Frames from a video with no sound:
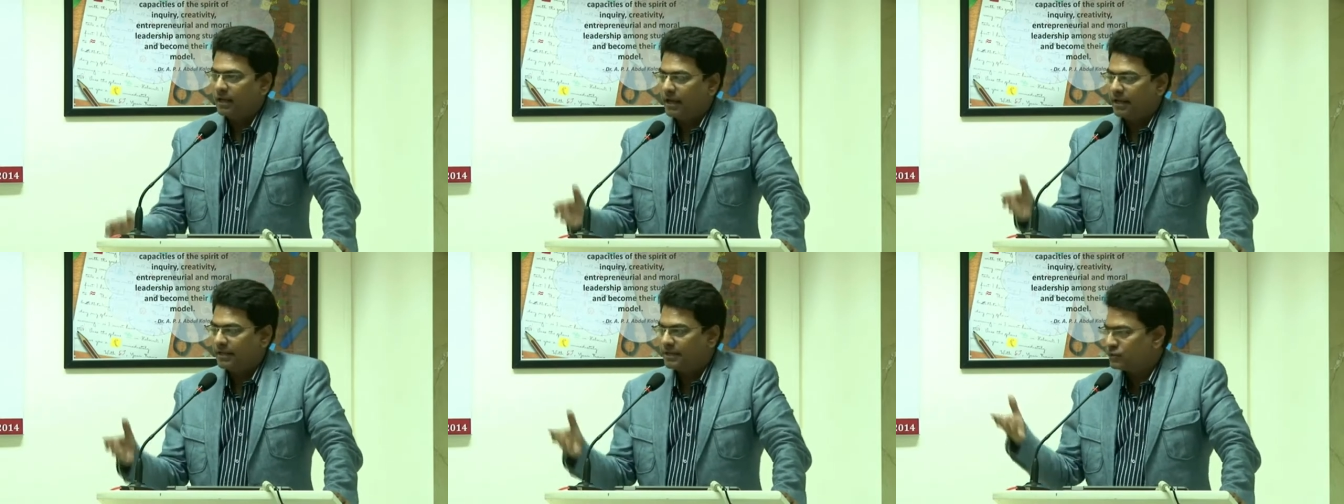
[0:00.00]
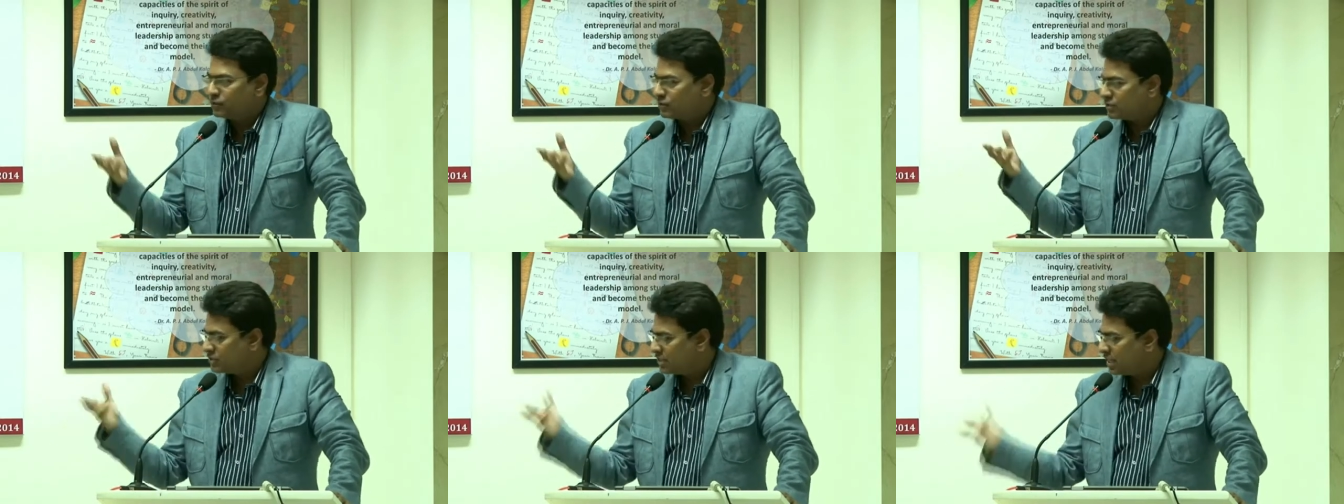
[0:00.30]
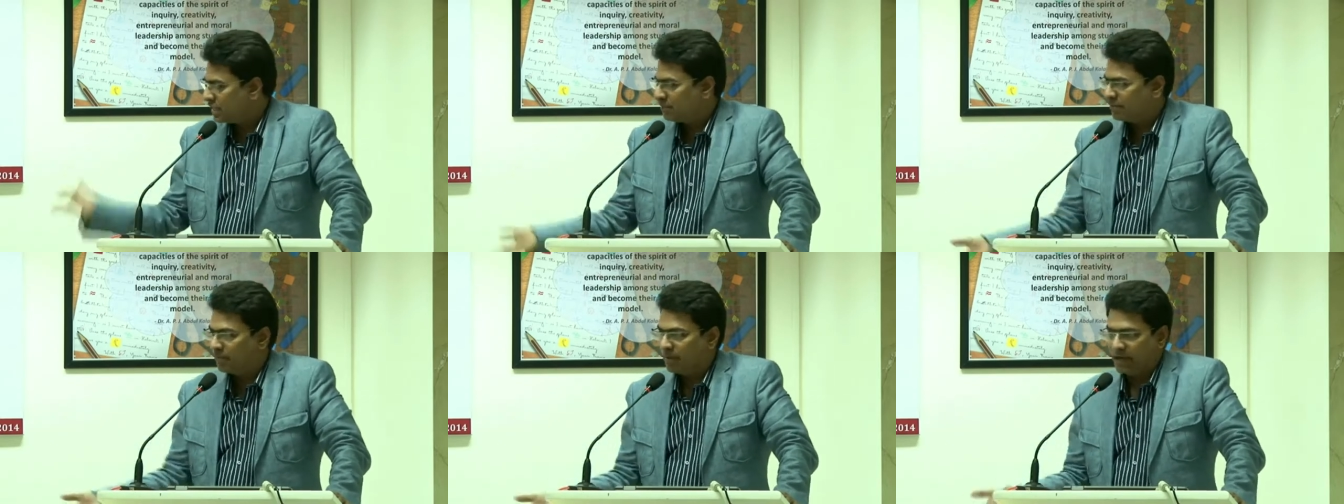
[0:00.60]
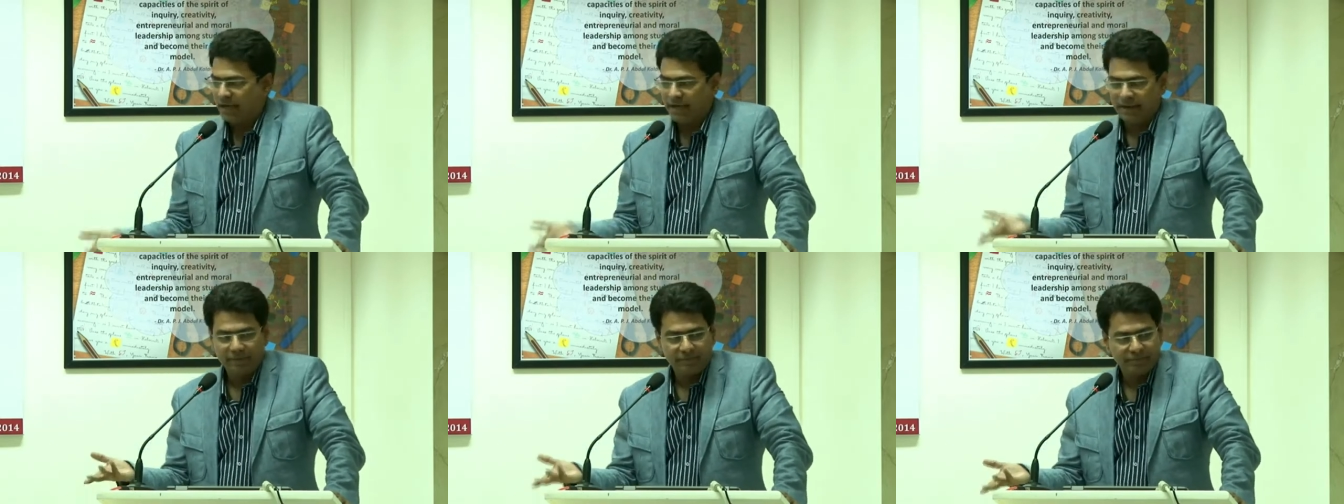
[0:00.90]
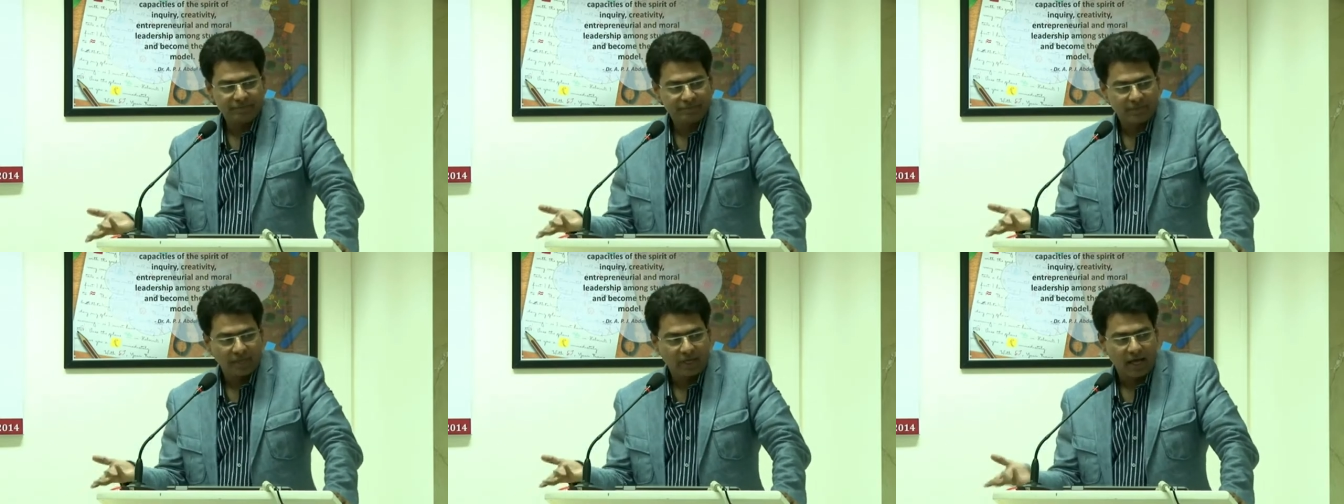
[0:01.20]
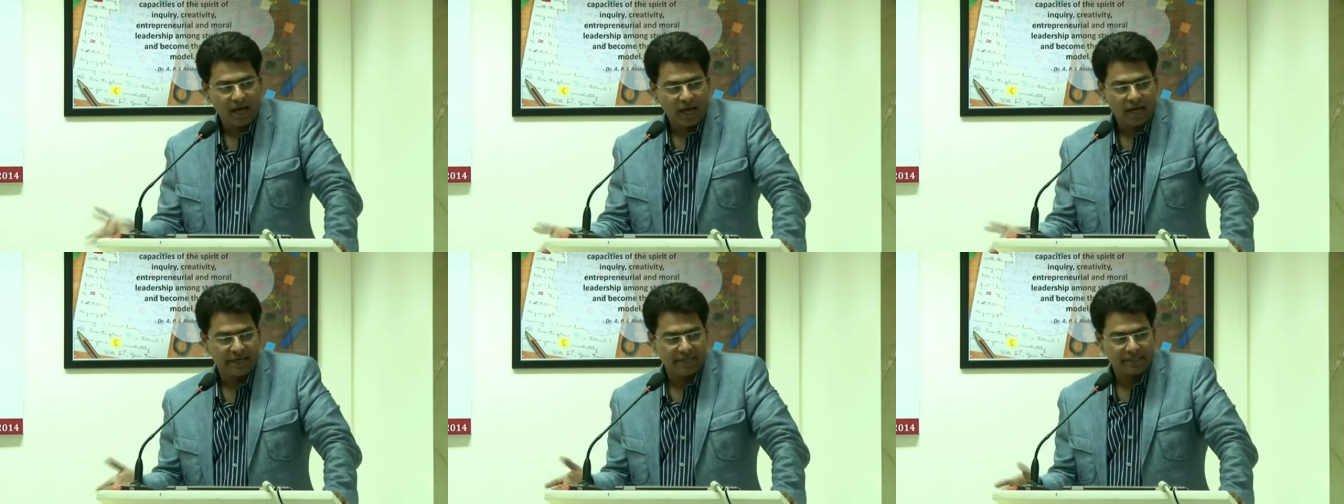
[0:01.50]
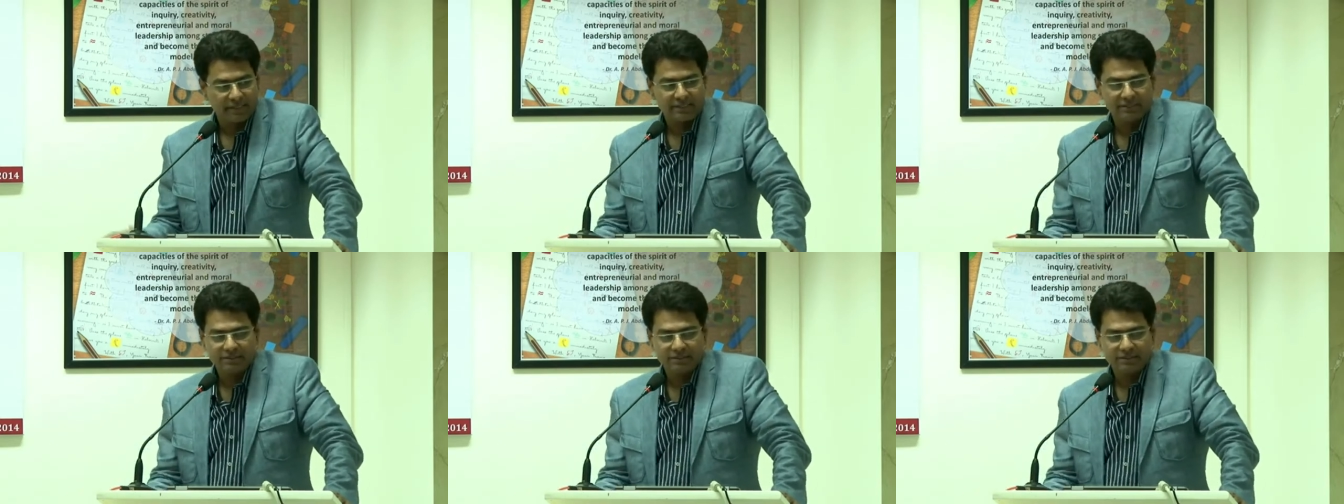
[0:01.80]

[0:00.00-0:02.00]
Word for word: And it was done by IS.